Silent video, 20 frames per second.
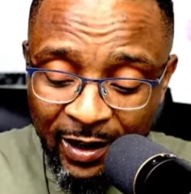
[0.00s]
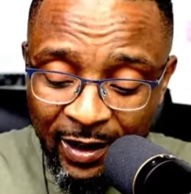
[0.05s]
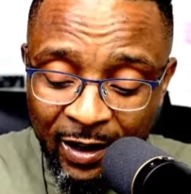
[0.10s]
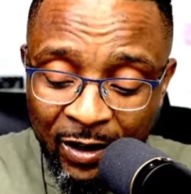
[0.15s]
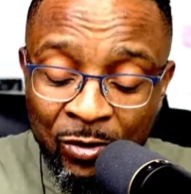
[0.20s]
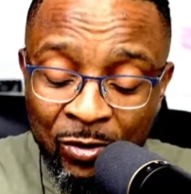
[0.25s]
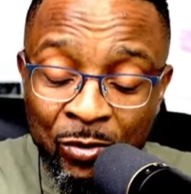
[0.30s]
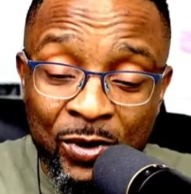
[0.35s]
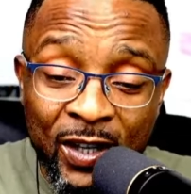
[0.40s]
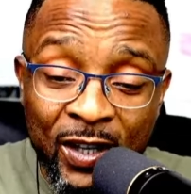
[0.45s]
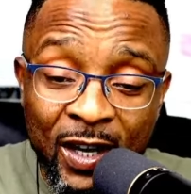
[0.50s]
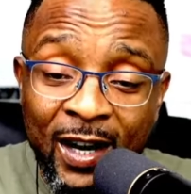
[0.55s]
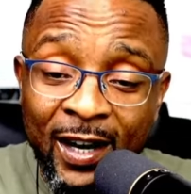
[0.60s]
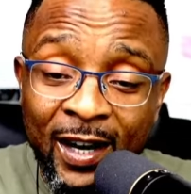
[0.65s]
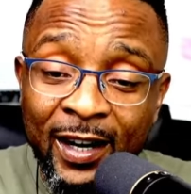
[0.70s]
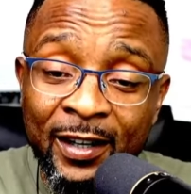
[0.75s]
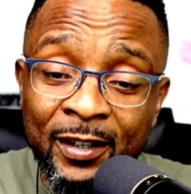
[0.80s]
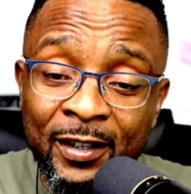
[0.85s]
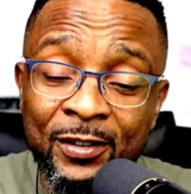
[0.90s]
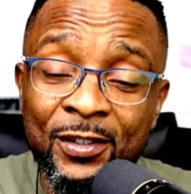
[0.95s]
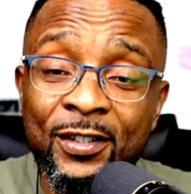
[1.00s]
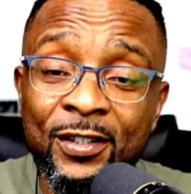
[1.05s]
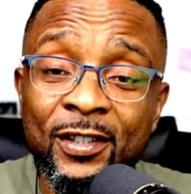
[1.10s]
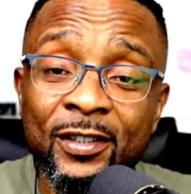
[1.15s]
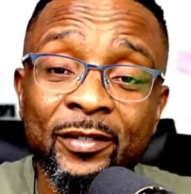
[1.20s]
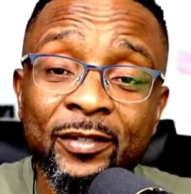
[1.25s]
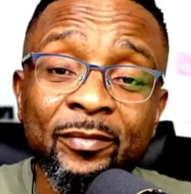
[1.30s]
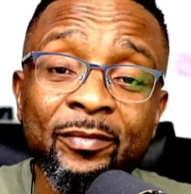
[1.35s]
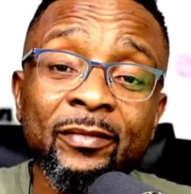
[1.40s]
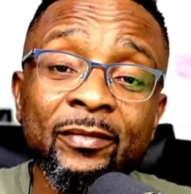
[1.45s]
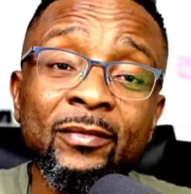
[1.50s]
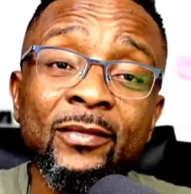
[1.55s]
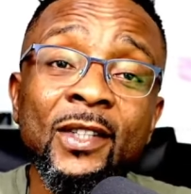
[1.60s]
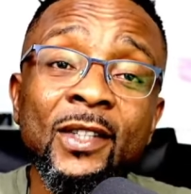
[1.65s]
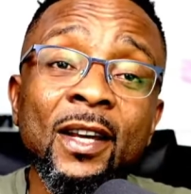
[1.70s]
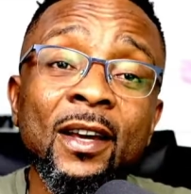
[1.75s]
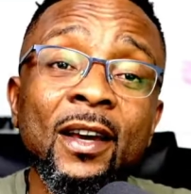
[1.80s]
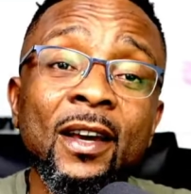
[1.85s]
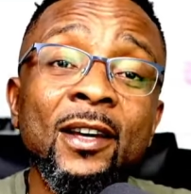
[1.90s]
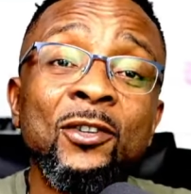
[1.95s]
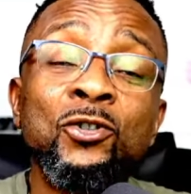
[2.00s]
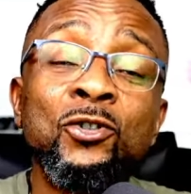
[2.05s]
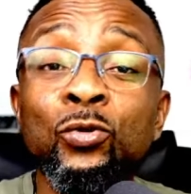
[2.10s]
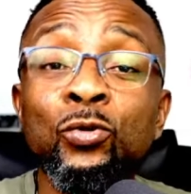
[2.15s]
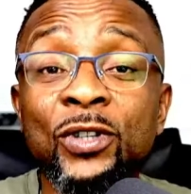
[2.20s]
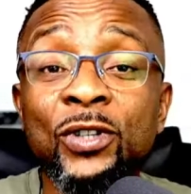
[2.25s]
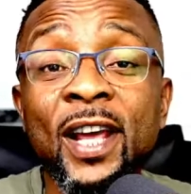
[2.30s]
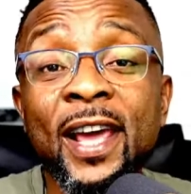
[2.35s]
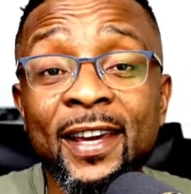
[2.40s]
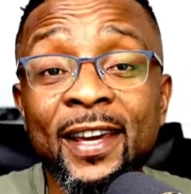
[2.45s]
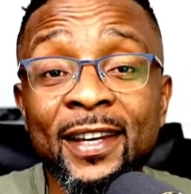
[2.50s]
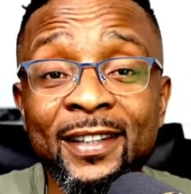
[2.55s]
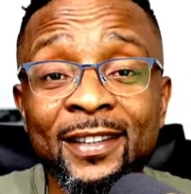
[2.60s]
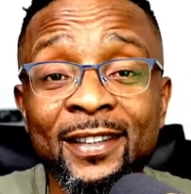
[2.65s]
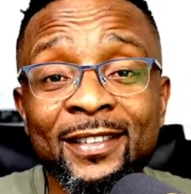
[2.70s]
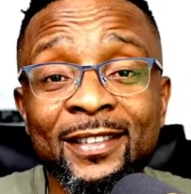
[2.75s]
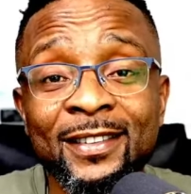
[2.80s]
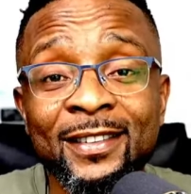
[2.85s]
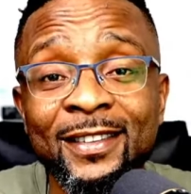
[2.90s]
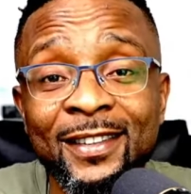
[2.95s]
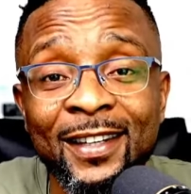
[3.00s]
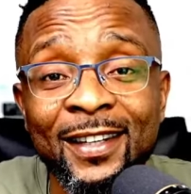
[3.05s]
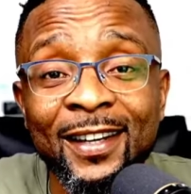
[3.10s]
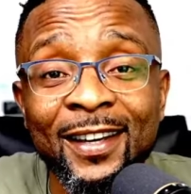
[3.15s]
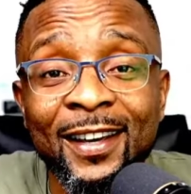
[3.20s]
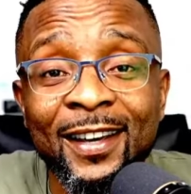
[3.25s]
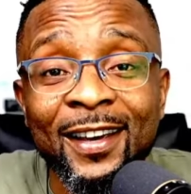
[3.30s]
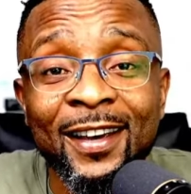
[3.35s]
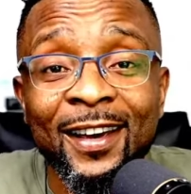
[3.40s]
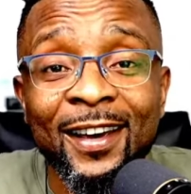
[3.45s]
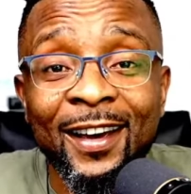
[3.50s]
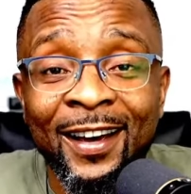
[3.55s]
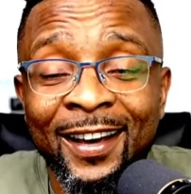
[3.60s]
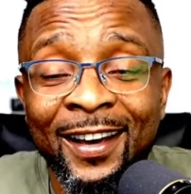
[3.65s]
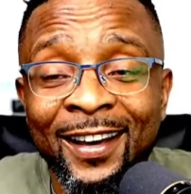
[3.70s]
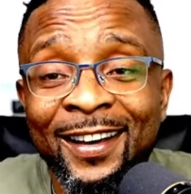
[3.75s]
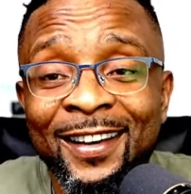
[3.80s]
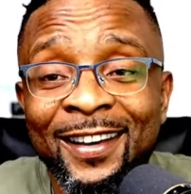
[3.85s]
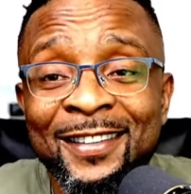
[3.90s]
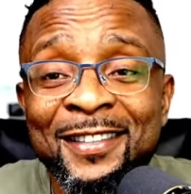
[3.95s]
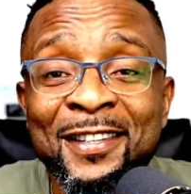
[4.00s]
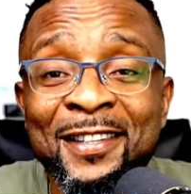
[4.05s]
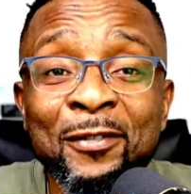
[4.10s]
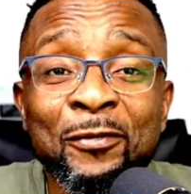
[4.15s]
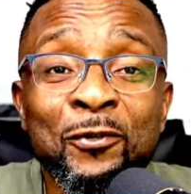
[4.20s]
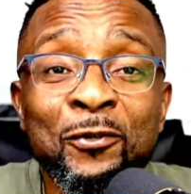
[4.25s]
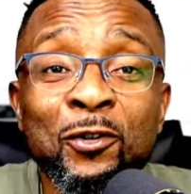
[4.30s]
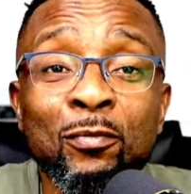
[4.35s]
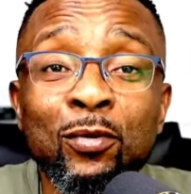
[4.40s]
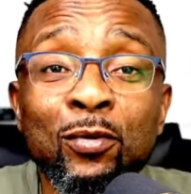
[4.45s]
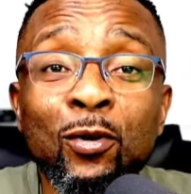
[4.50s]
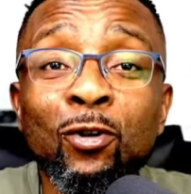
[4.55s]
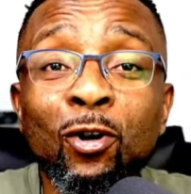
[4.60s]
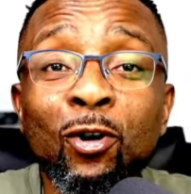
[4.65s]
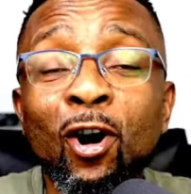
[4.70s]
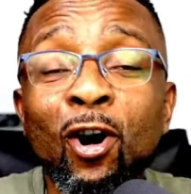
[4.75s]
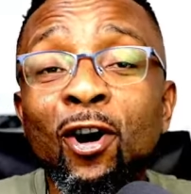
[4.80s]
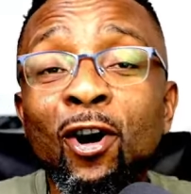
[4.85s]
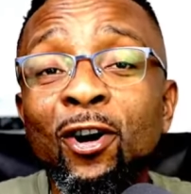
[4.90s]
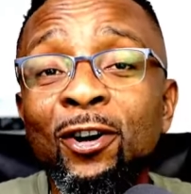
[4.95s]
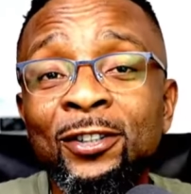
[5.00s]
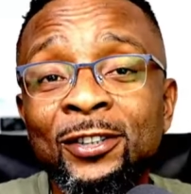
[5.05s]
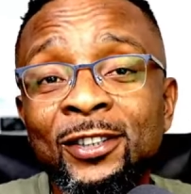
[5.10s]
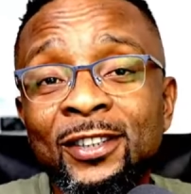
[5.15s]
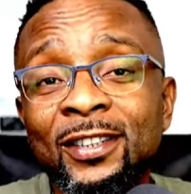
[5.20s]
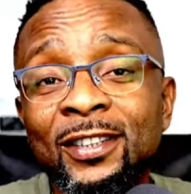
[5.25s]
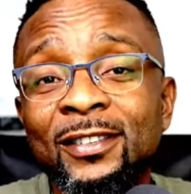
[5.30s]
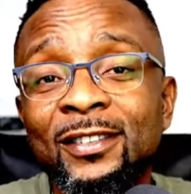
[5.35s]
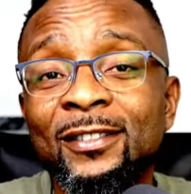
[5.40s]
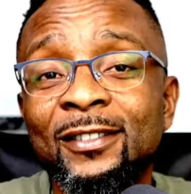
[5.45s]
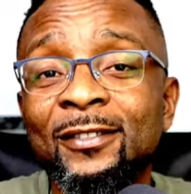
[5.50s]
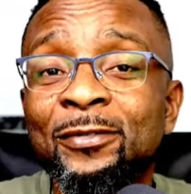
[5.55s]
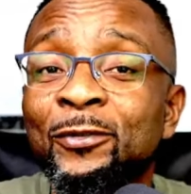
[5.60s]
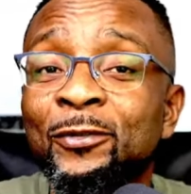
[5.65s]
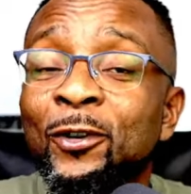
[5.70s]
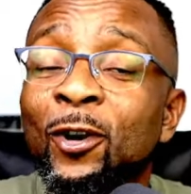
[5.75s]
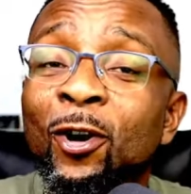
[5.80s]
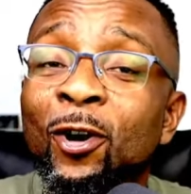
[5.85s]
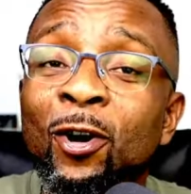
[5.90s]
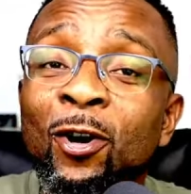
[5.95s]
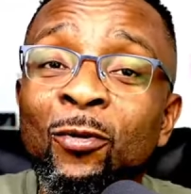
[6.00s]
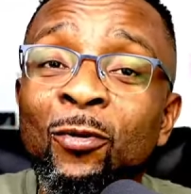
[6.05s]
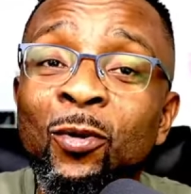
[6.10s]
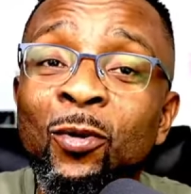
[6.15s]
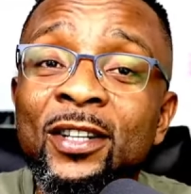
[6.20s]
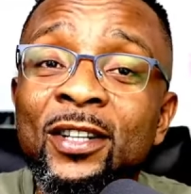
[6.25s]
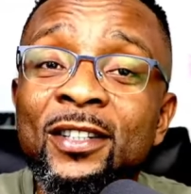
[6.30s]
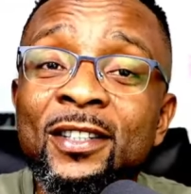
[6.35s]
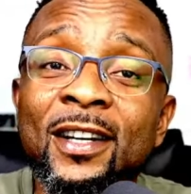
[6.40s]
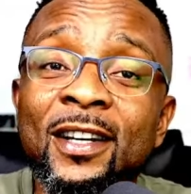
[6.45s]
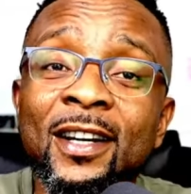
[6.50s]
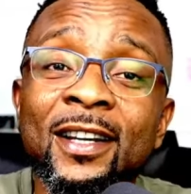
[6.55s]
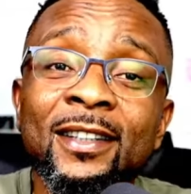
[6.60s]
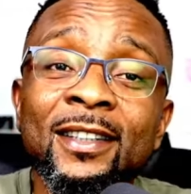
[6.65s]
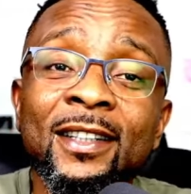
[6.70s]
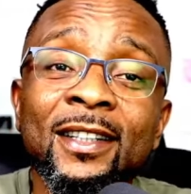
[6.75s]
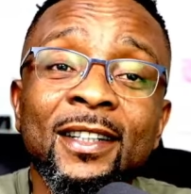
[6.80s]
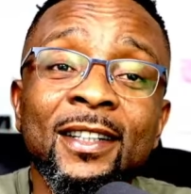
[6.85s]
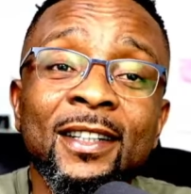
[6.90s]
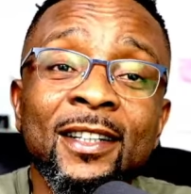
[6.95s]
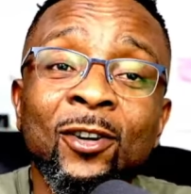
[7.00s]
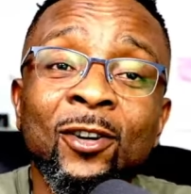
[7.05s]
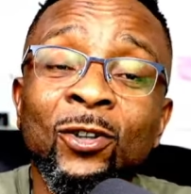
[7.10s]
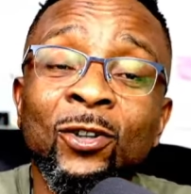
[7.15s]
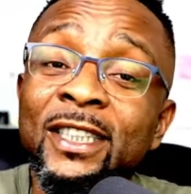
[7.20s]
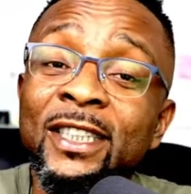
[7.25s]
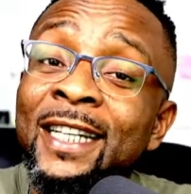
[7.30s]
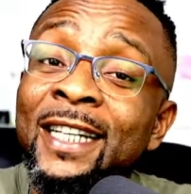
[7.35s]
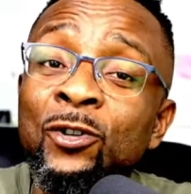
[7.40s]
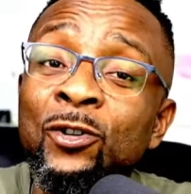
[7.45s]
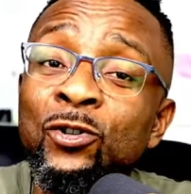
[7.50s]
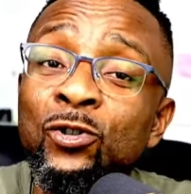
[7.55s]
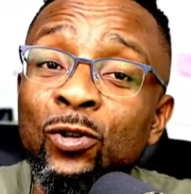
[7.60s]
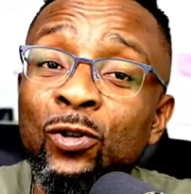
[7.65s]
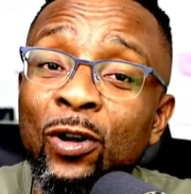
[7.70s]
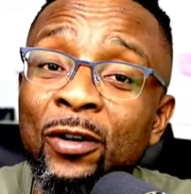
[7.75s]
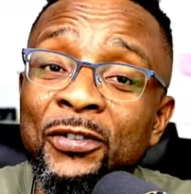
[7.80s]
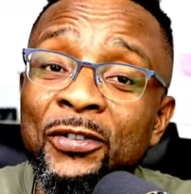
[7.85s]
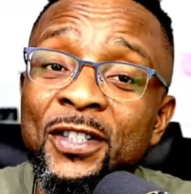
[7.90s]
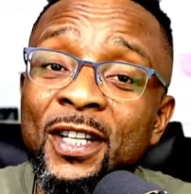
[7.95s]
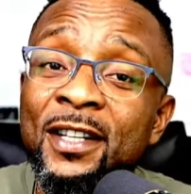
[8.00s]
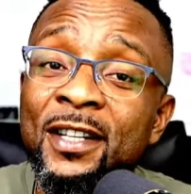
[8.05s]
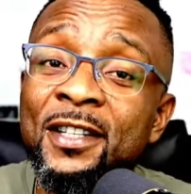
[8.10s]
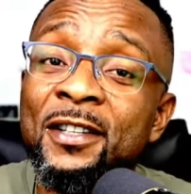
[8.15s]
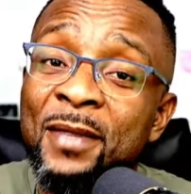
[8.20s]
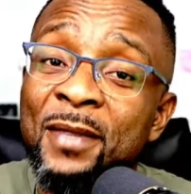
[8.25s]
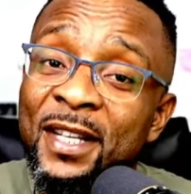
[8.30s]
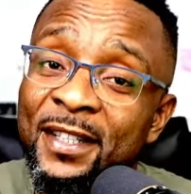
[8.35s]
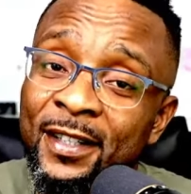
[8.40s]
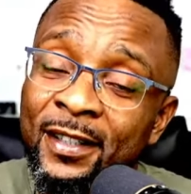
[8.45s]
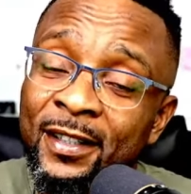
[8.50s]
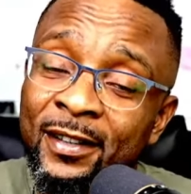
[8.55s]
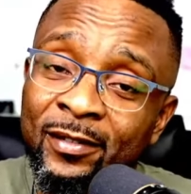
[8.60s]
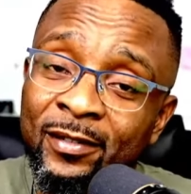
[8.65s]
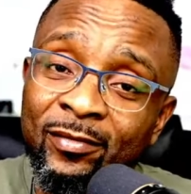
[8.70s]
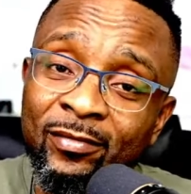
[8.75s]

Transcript: Right. Today, Tinubu called for what they call the Council of State meeting.